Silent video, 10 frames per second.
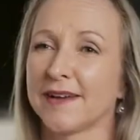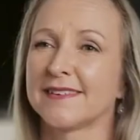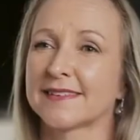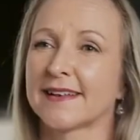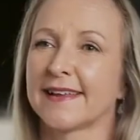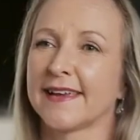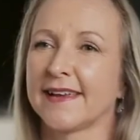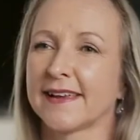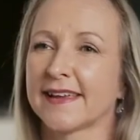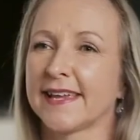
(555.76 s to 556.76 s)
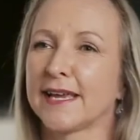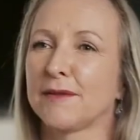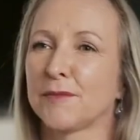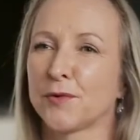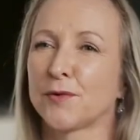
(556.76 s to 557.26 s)
personally
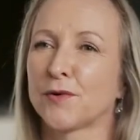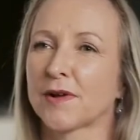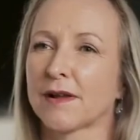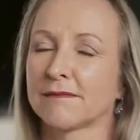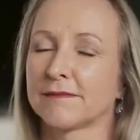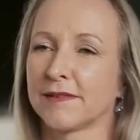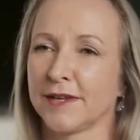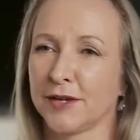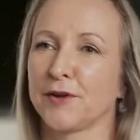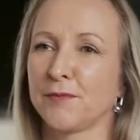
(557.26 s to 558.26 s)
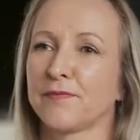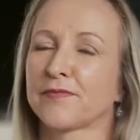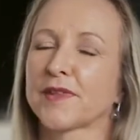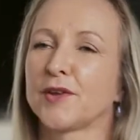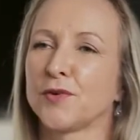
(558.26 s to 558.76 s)
keep your, you know,
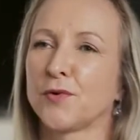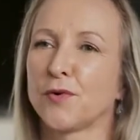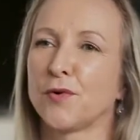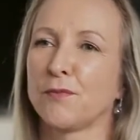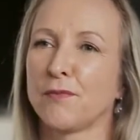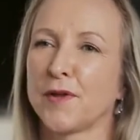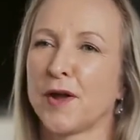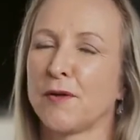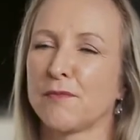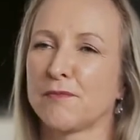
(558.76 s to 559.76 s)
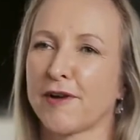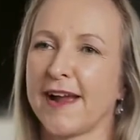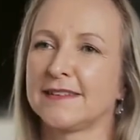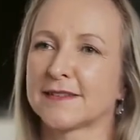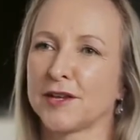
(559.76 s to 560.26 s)
your um,
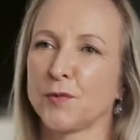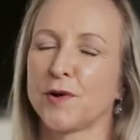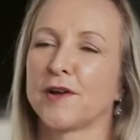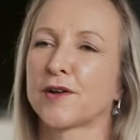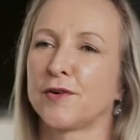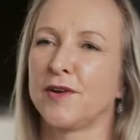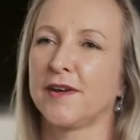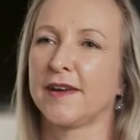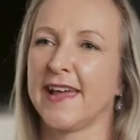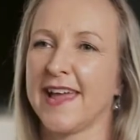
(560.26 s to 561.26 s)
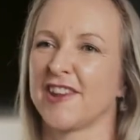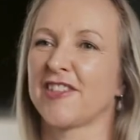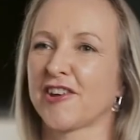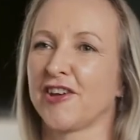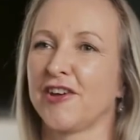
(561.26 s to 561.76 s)
brands that you work on ahead of
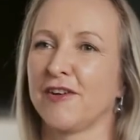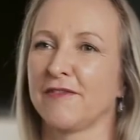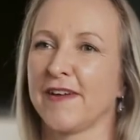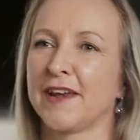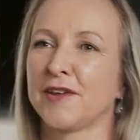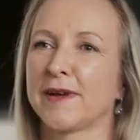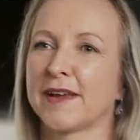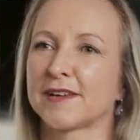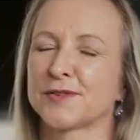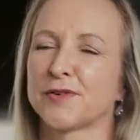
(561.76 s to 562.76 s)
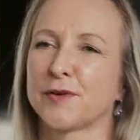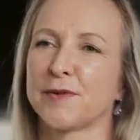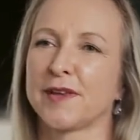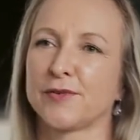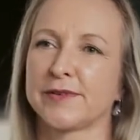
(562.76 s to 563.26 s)
the curve? How do you make sure that
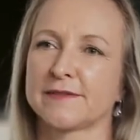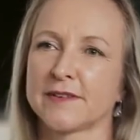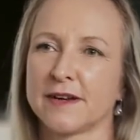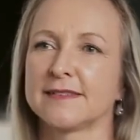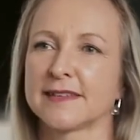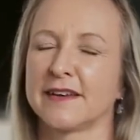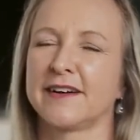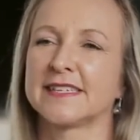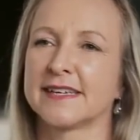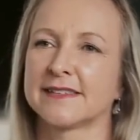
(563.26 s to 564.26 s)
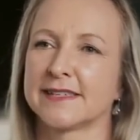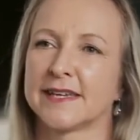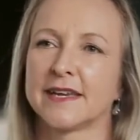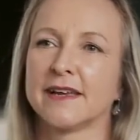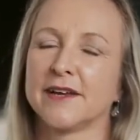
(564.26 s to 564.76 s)
when you're devising an
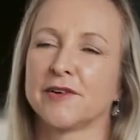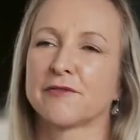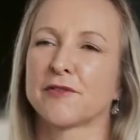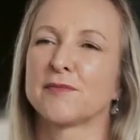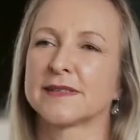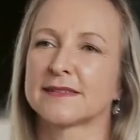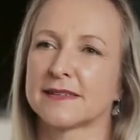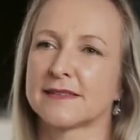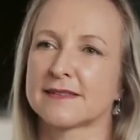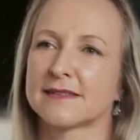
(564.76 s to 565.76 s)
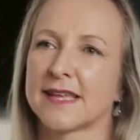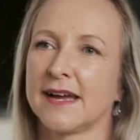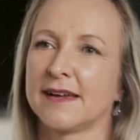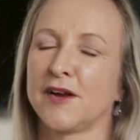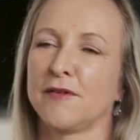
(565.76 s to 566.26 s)
identity for a business
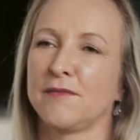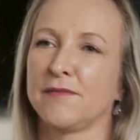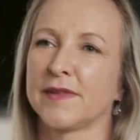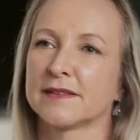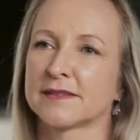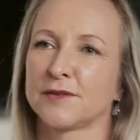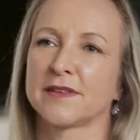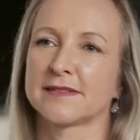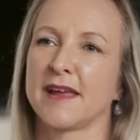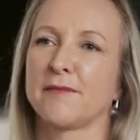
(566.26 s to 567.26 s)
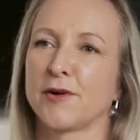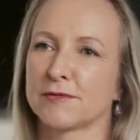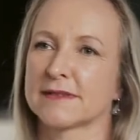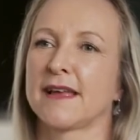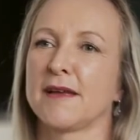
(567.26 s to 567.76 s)
that um, it's not the same
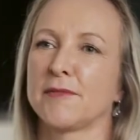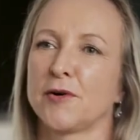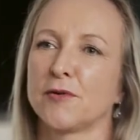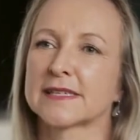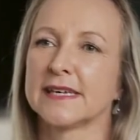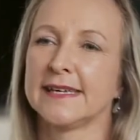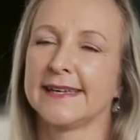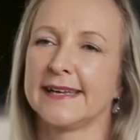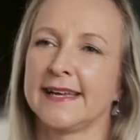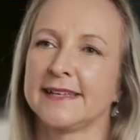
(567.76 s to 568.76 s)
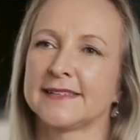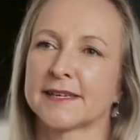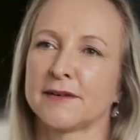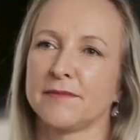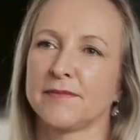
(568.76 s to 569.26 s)
old, same old, and,
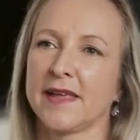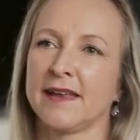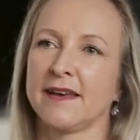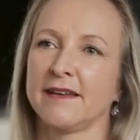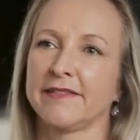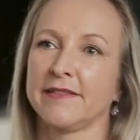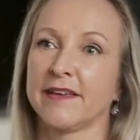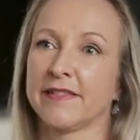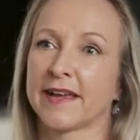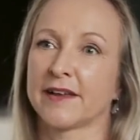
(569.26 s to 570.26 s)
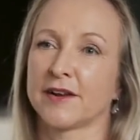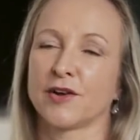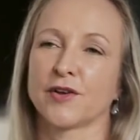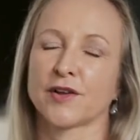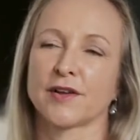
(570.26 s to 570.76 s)
um, and that they're going to
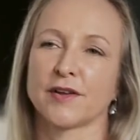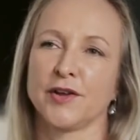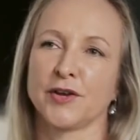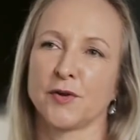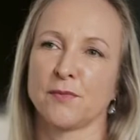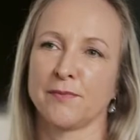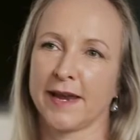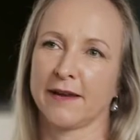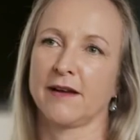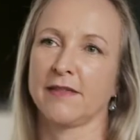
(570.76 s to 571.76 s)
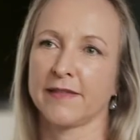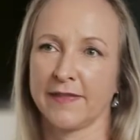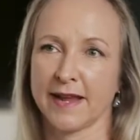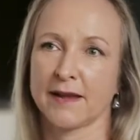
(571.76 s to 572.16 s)
look you know, better than their